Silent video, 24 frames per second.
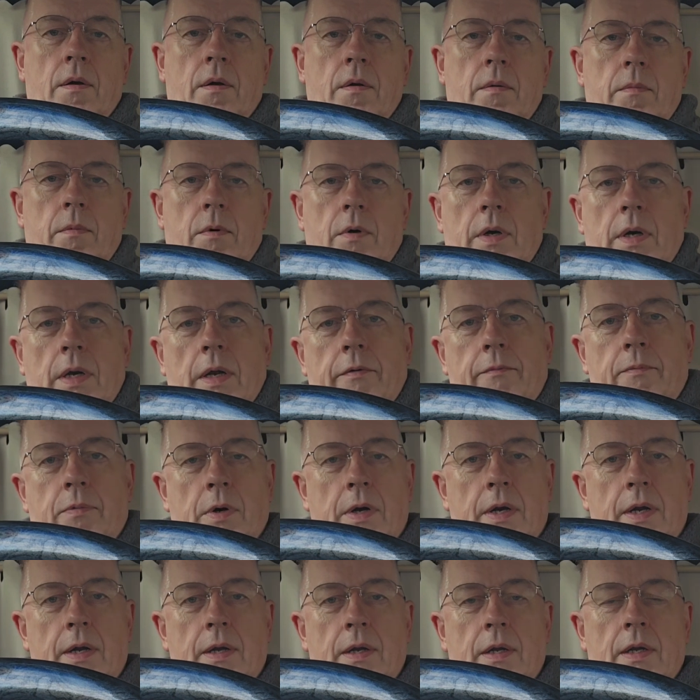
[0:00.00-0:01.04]
good morning,
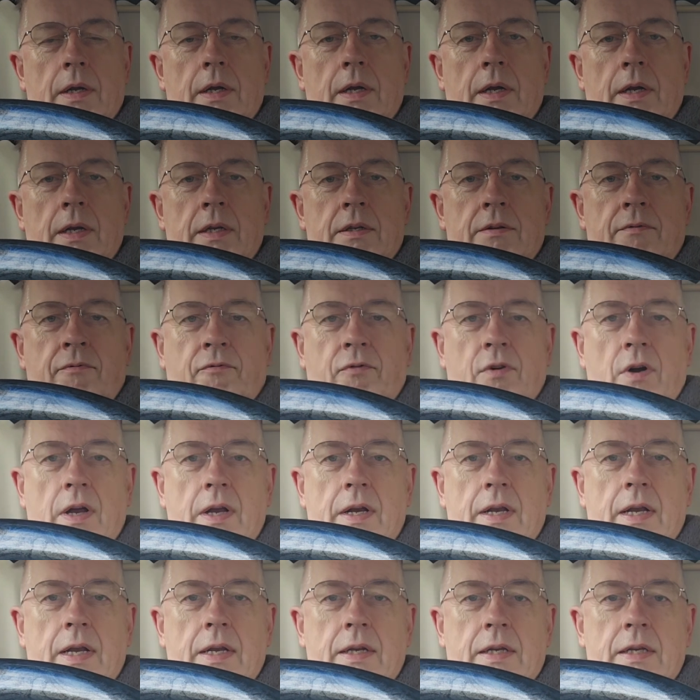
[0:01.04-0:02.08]
everybody. It is
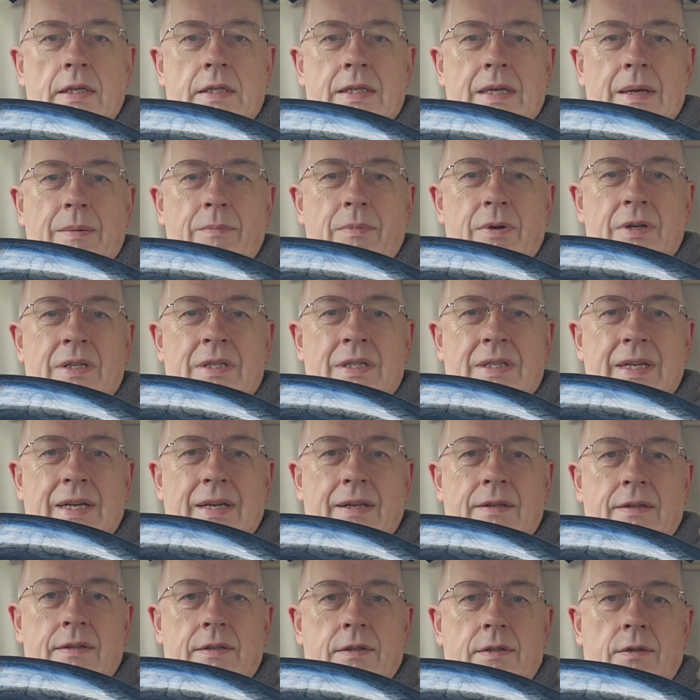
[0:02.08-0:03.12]
Friday, December
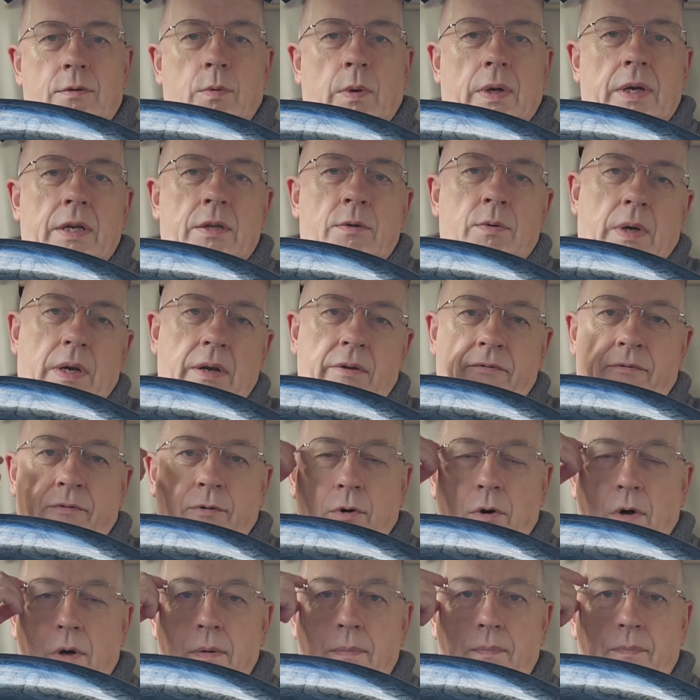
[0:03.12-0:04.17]
6th,
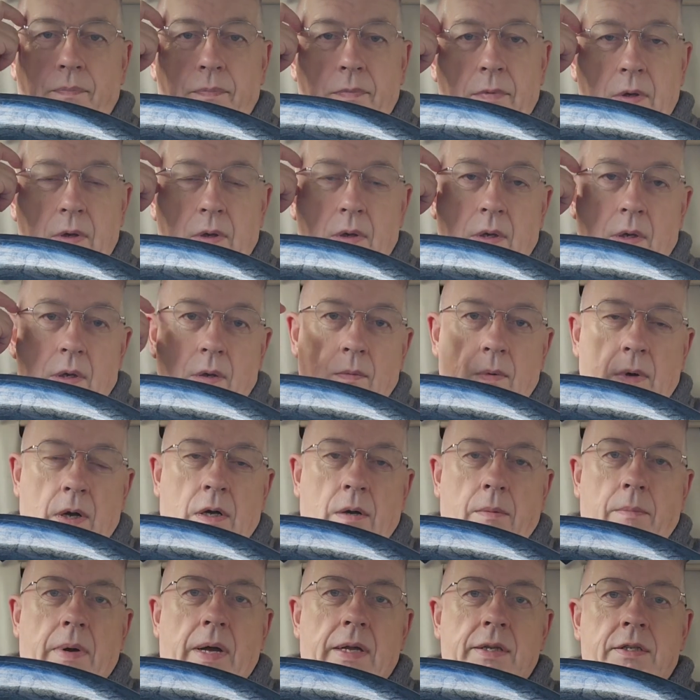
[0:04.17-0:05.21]
2024.
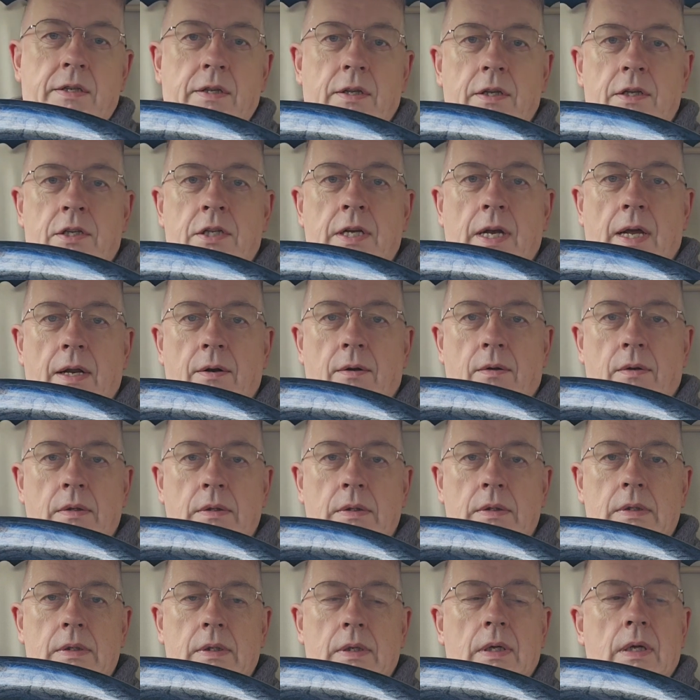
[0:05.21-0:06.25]
Welcome back to the channel.
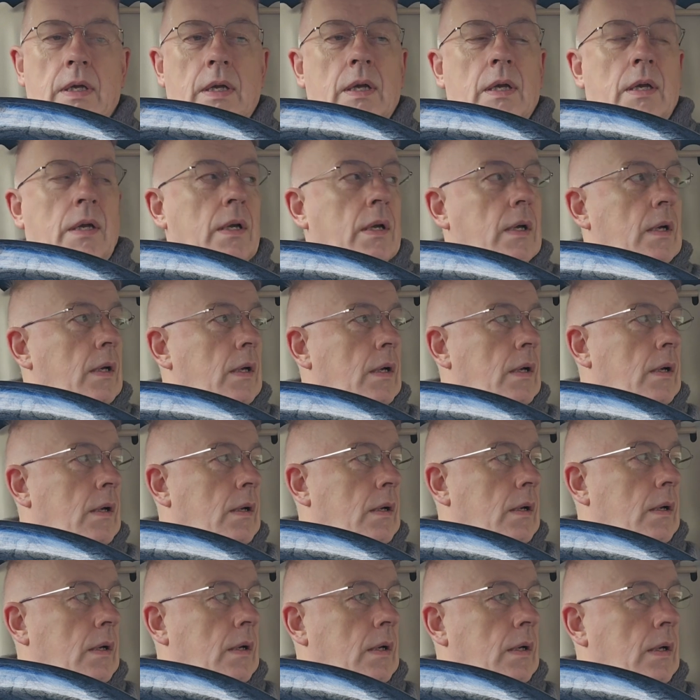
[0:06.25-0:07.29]

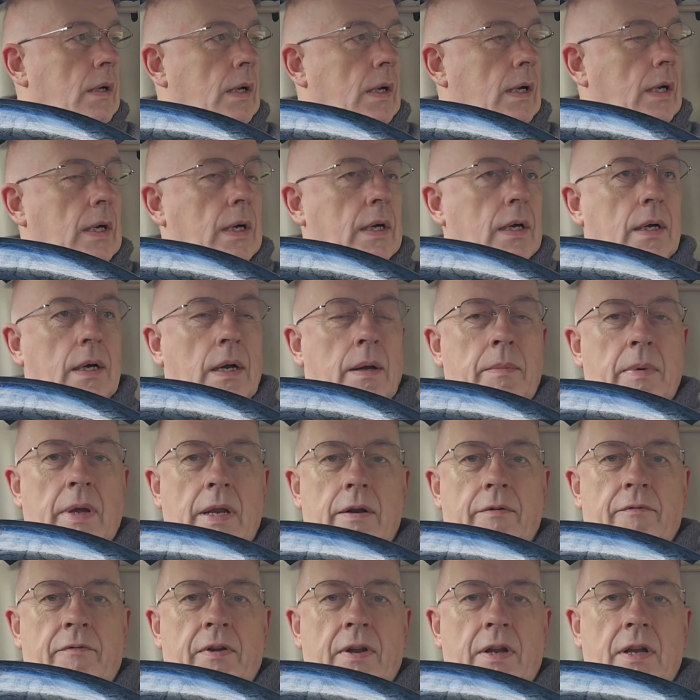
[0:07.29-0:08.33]
I
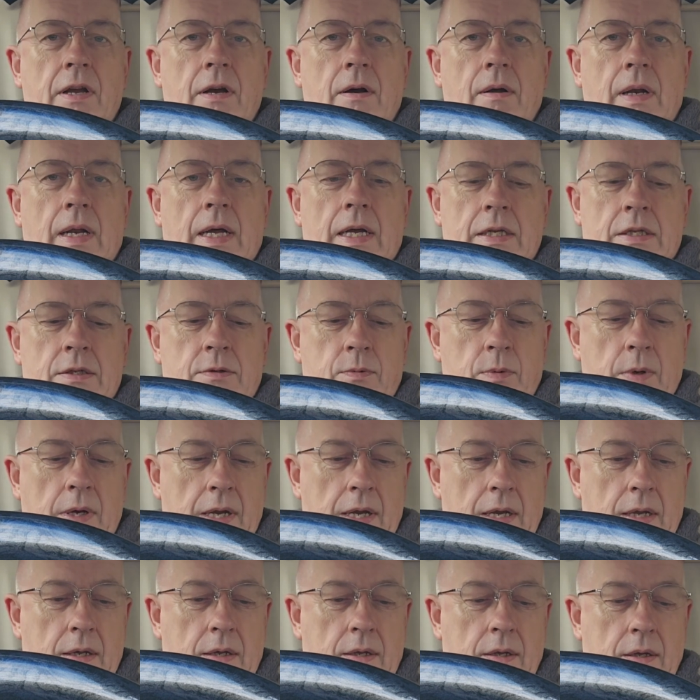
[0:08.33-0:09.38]
made a video last
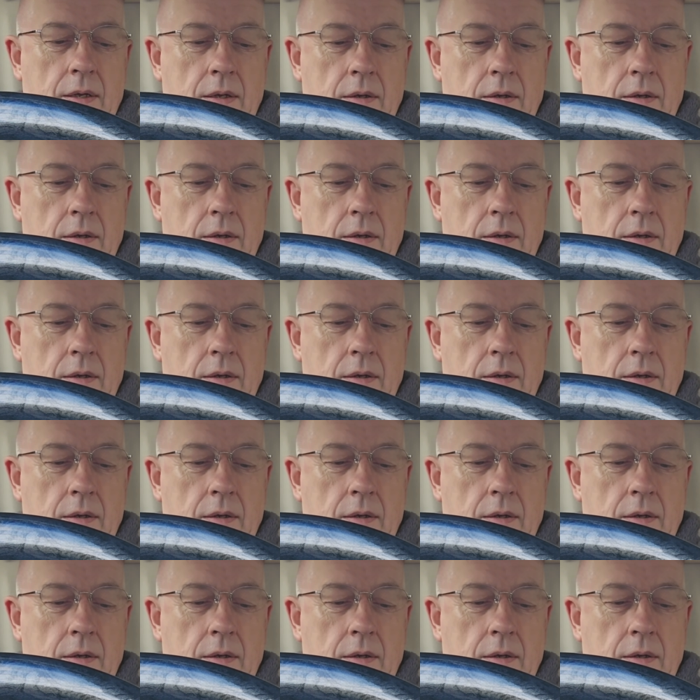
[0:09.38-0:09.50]
week,